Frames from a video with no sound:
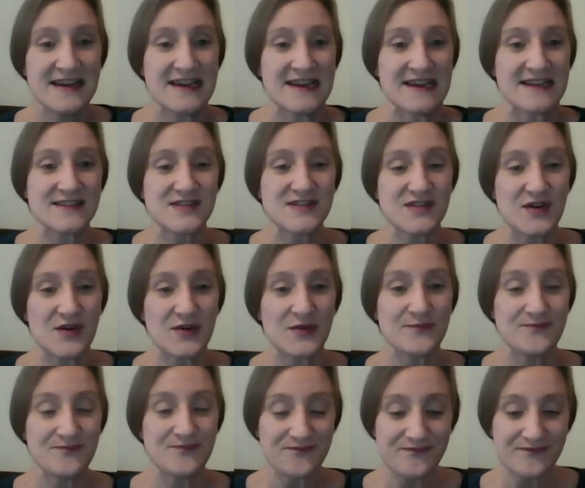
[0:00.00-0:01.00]
And
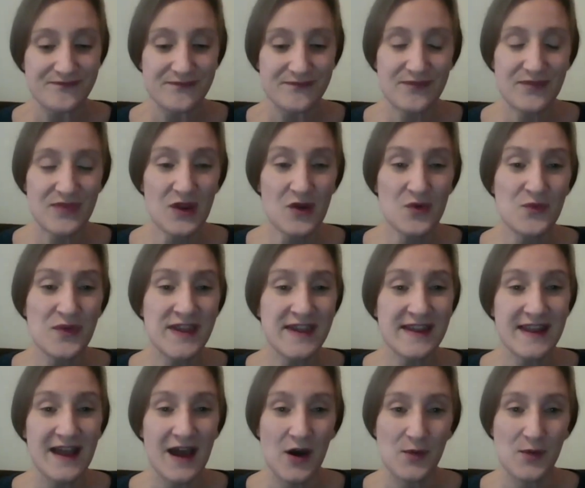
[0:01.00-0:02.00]
so we can
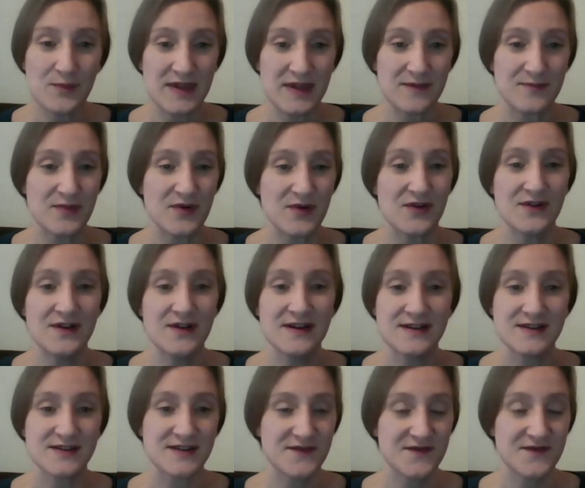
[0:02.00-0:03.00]
help people
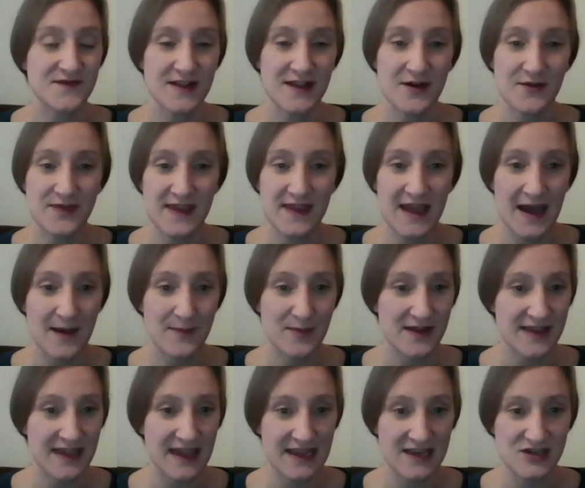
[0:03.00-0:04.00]
to fill out the
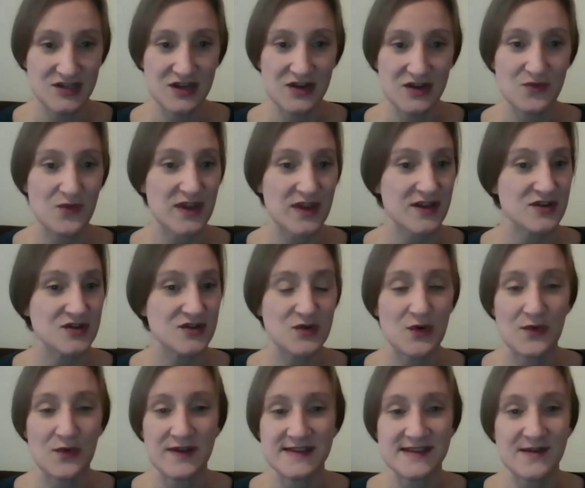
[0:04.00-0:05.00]
application. We can do it
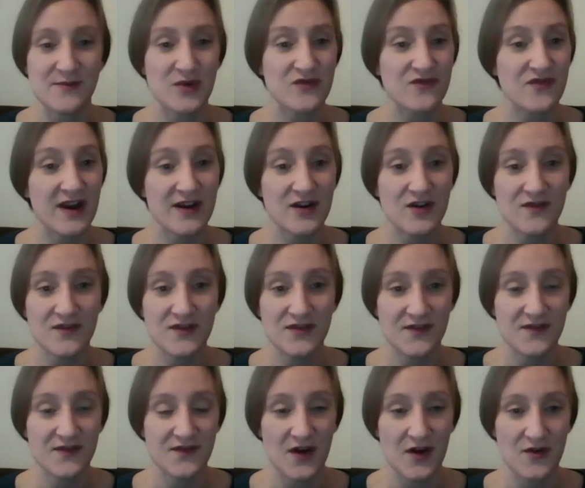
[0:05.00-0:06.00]
with someone right over
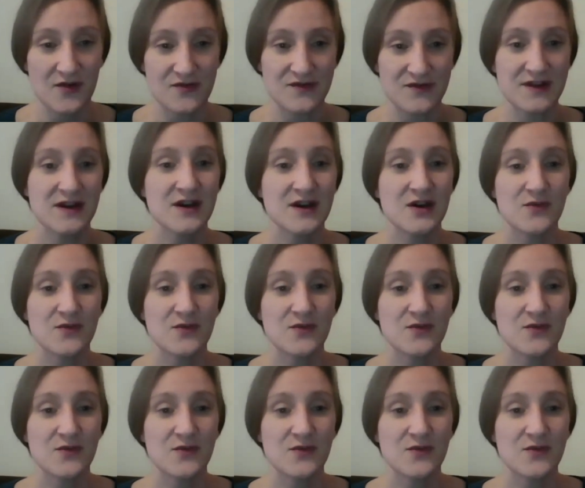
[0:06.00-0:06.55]
the phone.